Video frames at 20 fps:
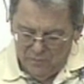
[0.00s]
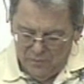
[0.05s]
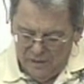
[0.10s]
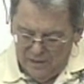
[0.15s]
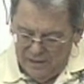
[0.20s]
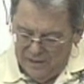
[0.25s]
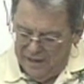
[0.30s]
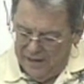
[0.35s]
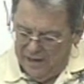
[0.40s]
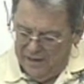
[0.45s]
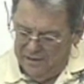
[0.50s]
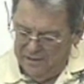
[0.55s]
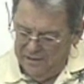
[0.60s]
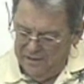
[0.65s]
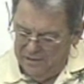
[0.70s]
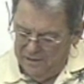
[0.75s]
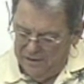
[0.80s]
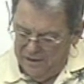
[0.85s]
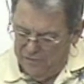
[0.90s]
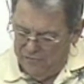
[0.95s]
And
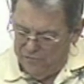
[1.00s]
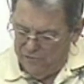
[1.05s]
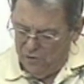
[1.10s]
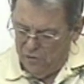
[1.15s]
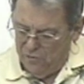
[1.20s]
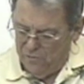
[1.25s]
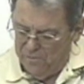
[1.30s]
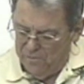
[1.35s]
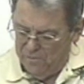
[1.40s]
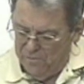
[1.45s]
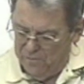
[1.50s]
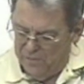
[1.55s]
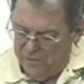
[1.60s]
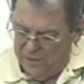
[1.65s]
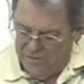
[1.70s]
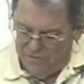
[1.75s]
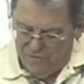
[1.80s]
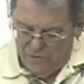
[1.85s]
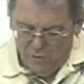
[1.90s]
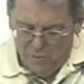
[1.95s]
if you
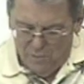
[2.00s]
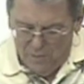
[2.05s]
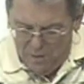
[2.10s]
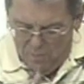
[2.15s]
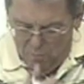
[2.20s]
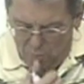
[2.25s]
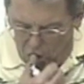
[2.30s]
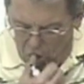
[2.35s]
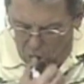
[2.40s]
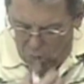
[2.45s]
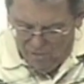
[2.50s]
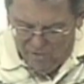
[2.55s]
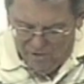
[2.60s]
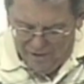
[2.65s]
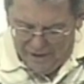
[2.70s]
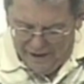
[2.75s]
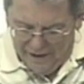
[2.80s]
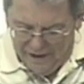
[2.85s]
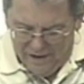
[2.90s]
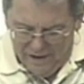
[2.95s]
remember over
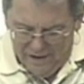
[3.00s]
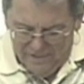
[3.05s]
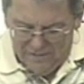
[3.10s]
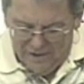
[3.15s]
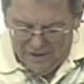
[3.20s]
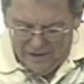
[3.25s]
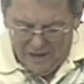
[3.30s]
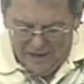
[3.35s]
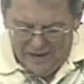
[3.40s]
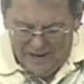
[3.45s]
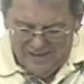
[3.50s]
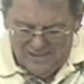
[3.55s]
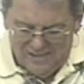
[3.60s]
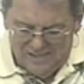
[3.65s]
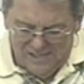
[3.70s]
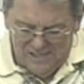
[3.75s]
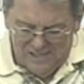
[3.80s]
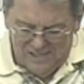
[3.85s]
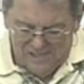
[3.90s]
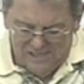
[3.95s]
there, the
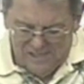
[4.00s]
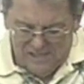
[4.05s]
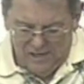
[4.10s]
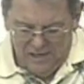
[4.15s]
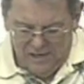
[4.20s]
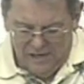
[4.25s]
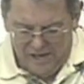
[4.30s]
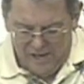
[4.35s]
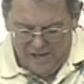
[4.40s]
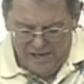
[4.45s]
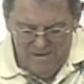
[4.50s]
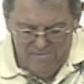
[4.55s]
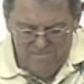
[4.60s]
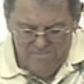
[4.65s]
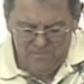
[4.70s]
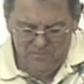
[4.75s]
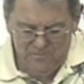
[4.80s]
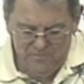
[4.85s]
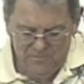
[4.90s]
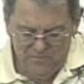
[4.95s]
glassy sea,
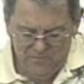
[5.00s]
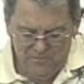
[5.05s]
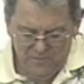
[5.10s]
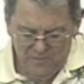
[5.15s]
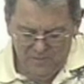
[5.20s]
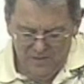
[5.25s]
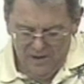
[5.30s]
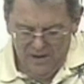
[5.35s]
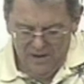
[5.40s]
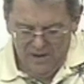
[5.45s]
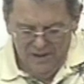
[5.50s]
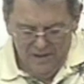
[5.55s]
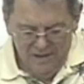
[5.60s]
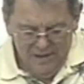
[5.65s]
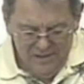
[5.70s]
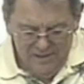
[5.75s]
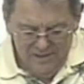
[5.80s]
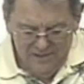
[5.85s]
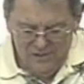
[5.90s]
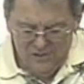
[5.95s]

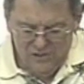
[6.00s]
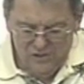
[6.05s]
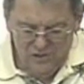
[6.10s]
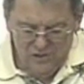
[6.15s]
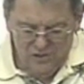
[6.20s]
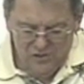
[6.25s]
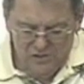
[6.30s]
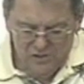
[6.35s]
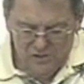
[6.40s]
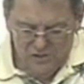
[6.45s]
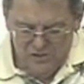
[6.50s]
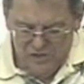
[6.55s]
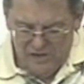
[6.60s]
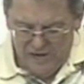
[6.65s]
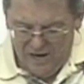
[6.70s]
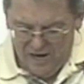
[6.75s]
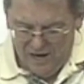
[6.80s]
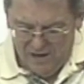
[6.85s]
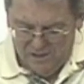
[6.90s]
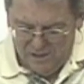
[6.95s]
this just
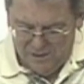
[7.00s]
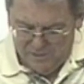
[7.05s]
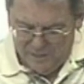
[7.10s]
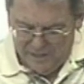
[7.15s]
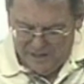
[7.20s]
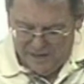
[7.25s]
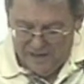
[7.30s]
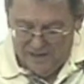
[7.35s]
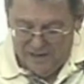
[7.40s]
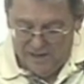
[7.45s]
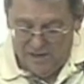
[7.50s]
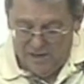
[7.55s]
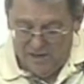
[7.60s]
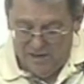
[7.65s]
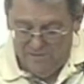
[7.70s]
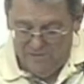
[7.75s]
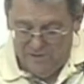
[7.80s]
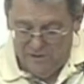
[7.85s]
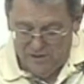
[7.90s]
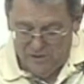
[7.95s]
astounds me. I got to
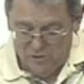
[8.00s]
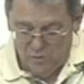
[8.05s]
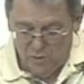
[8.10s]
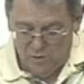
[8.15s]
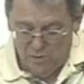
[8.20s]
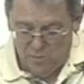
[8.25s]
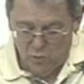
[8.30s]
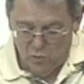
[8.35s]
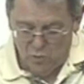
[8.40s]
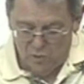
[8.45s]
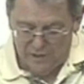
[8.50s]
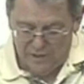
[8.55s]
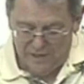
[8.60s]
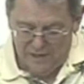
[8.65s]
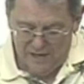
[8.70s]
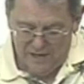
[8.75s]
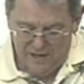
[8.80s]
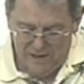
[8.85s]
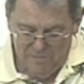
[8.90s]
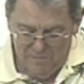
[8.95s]
give you this one more
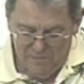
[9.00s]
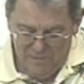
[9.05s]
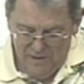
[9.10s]
time.